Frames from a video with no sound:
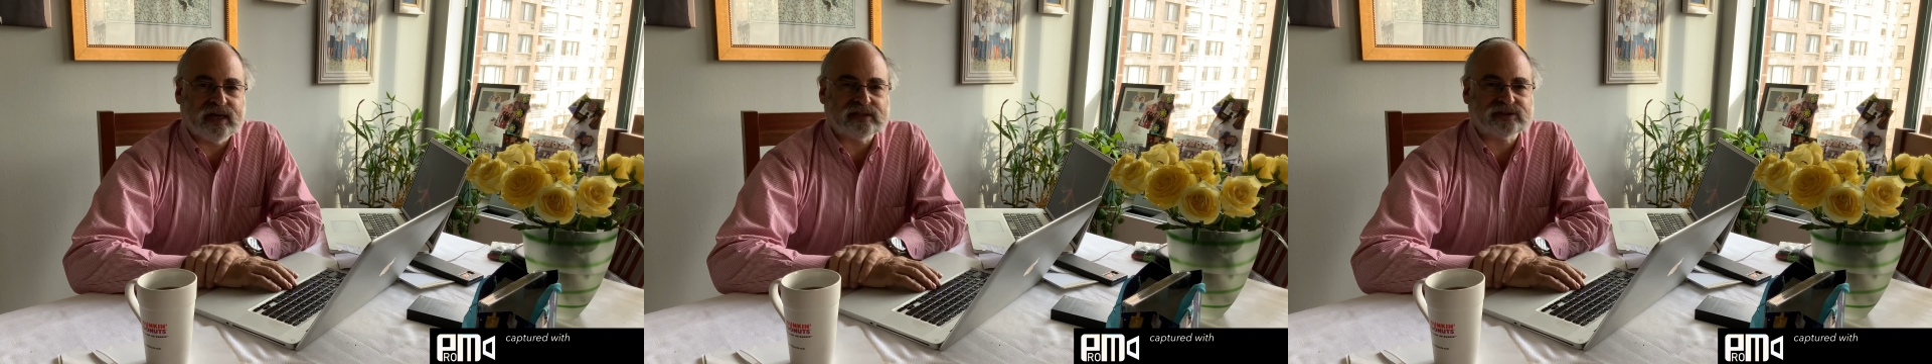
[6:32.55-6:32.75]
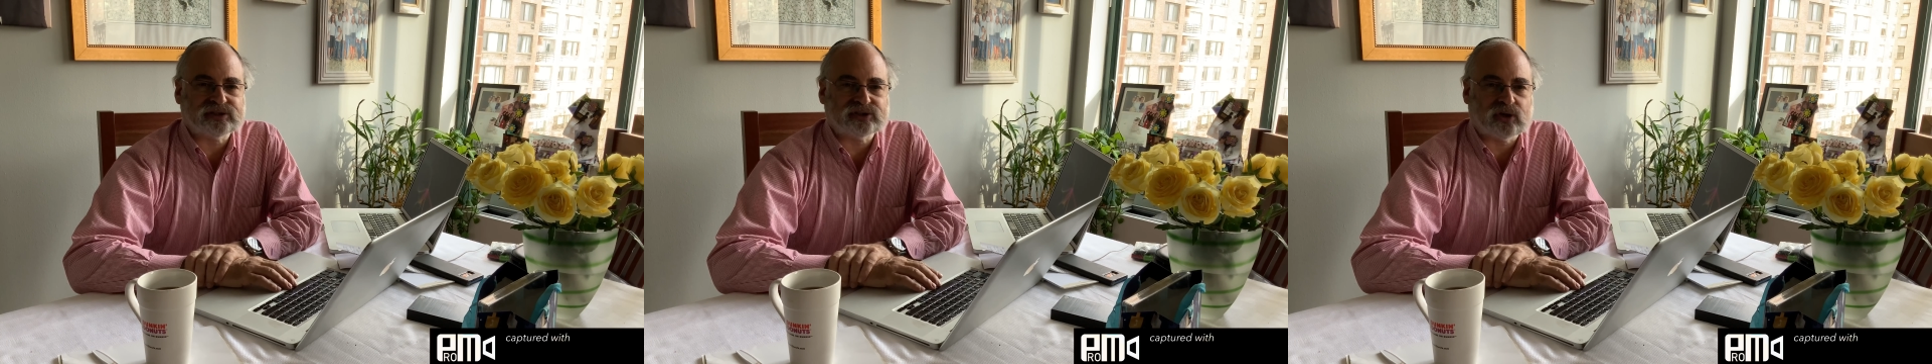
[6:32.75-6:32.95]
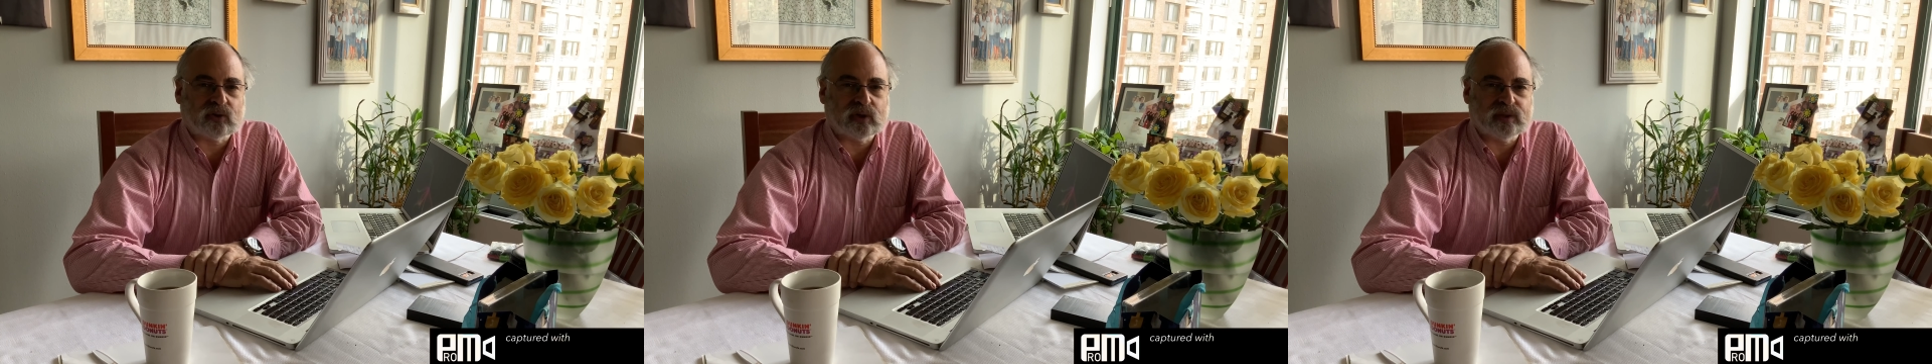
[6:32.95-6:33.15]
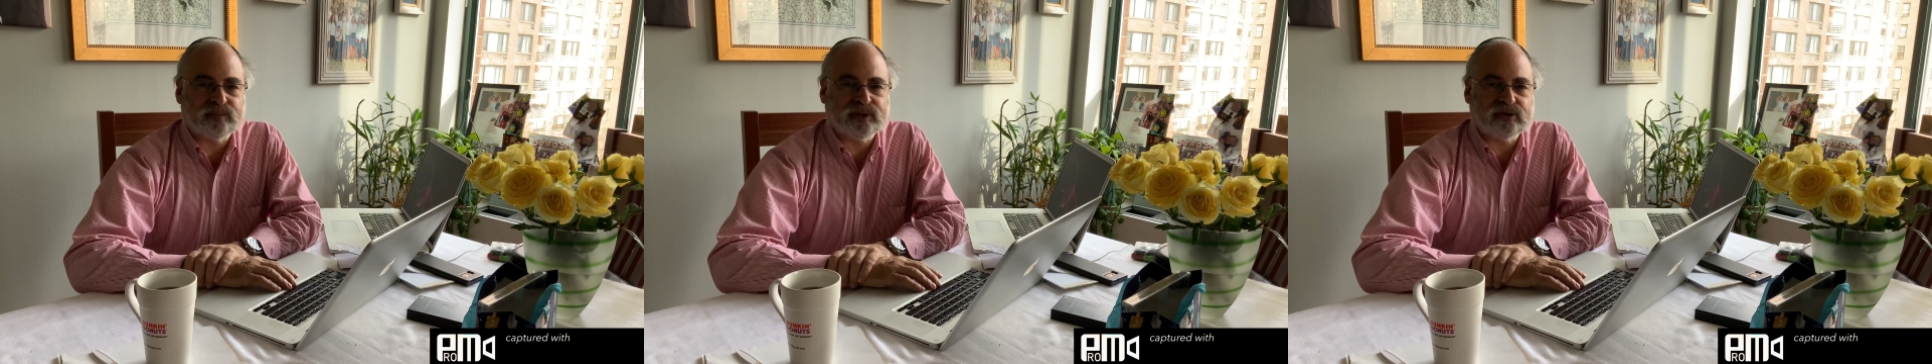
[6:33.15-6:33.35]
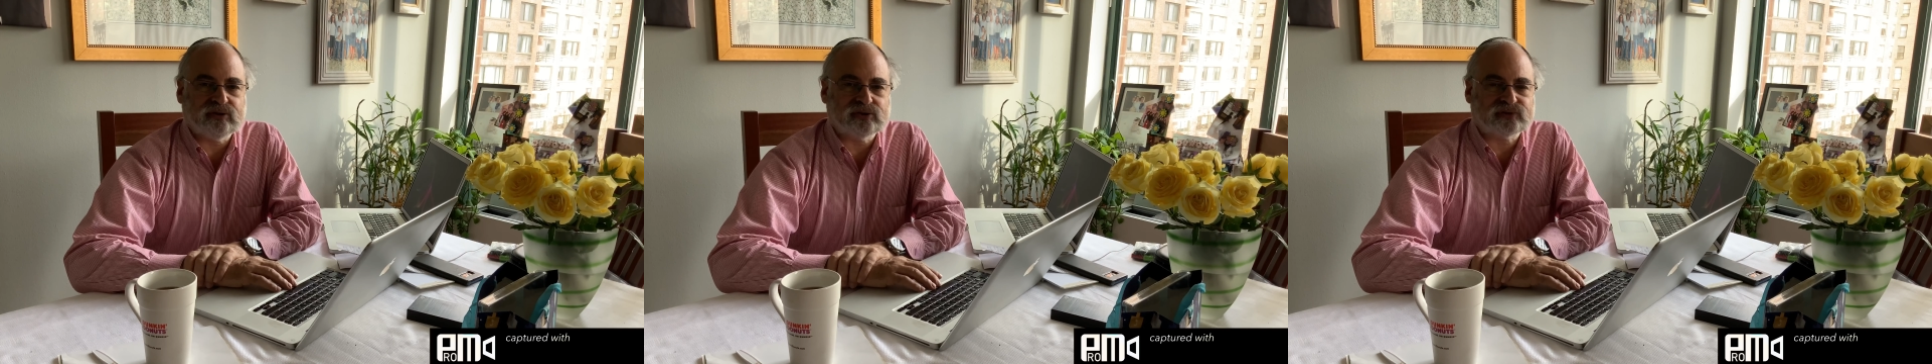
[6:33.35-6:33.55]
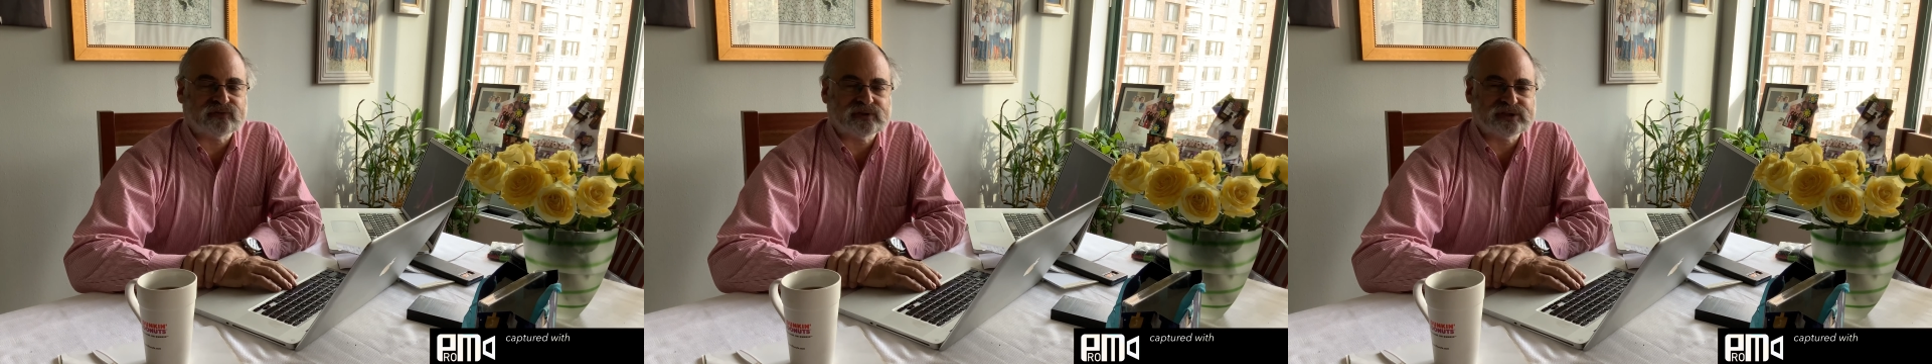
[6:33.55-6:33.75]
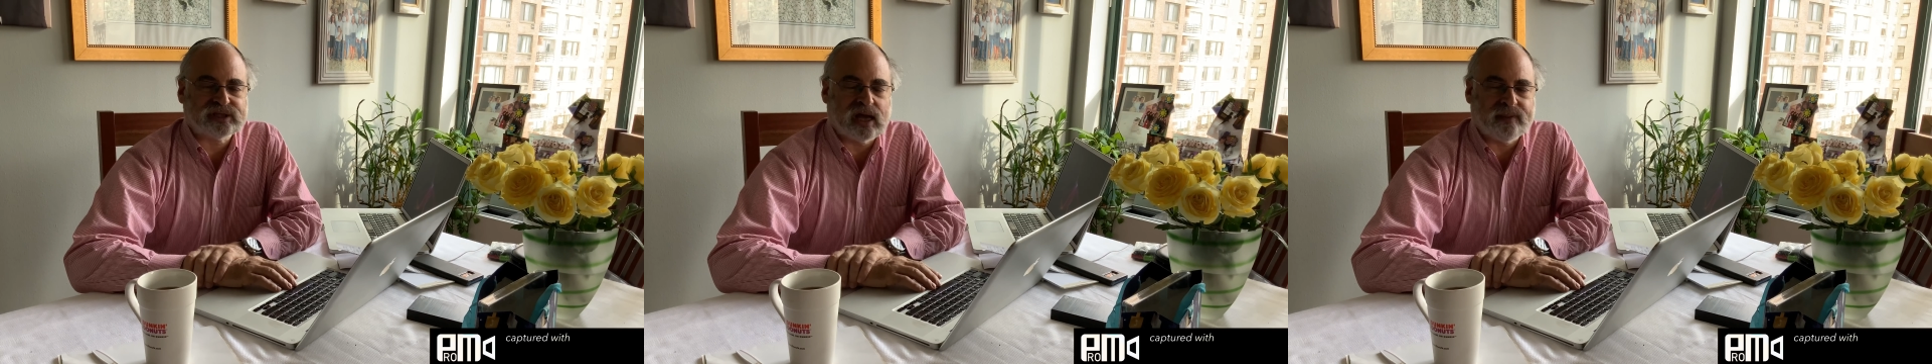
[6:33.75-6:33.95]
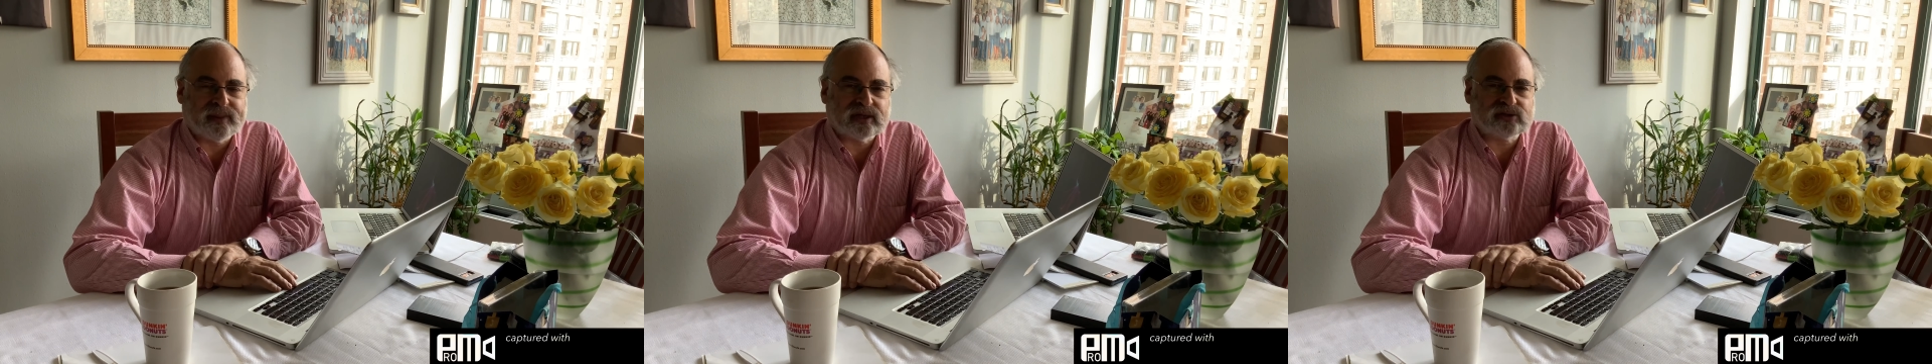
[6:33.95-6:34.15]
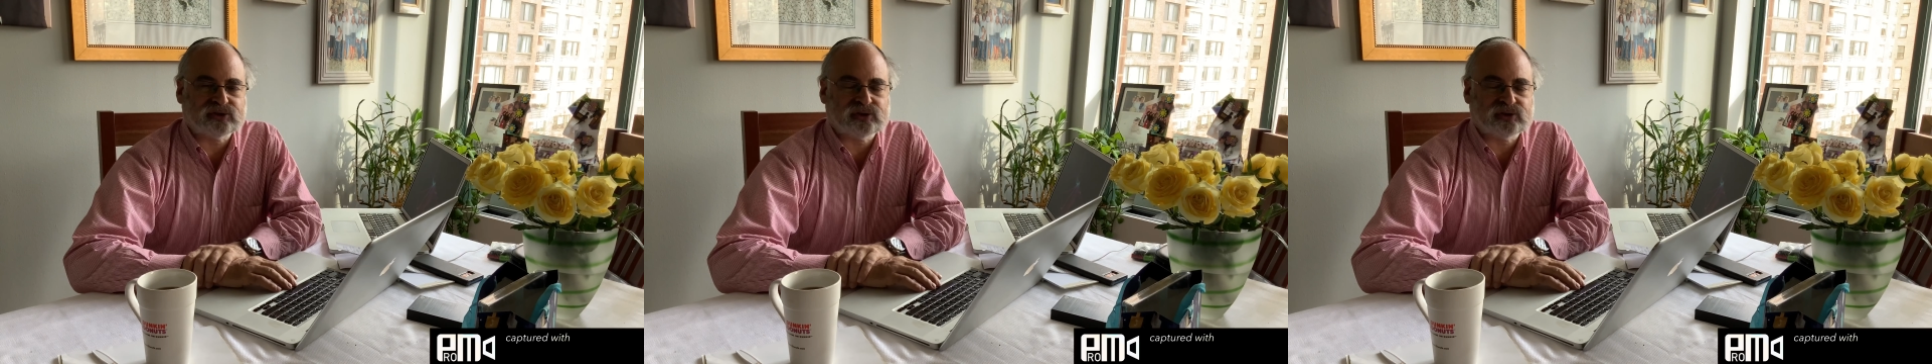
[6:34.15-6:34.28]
S has already been used for samach,